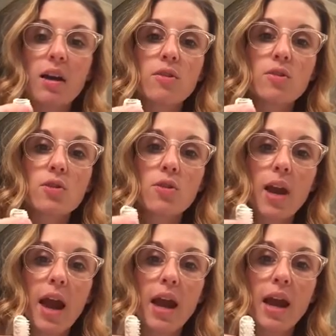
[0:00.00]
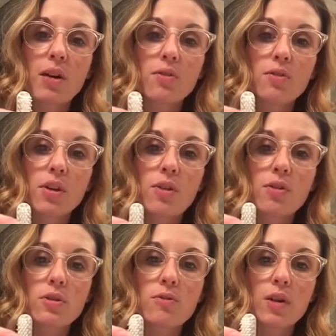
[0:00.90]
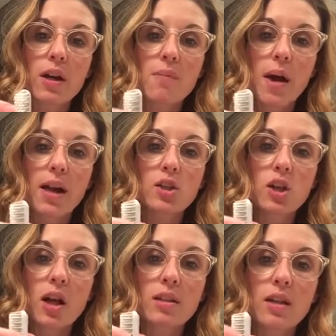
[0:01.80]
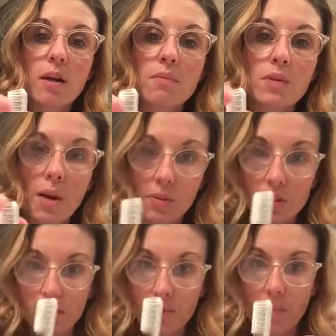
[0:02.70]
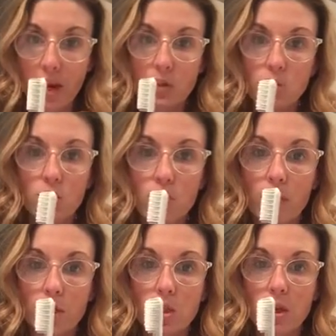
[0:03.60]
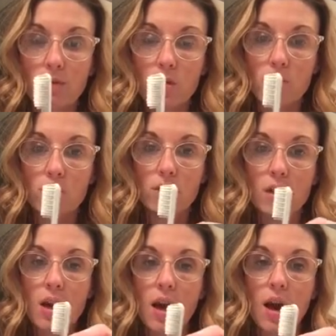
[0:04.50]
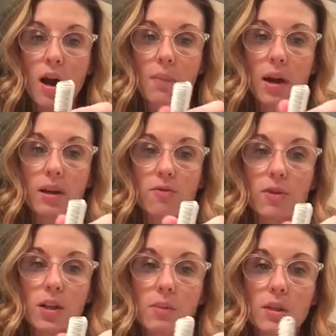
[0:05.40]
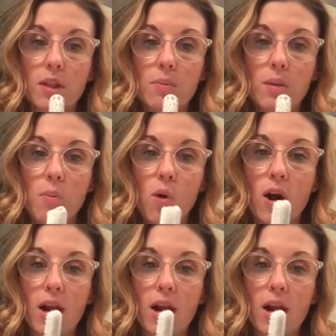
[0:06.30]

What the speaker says: Those are okay. I don't feel those very much. On a couple of different manual toothbrushes I've used, I can feel them a little bit more.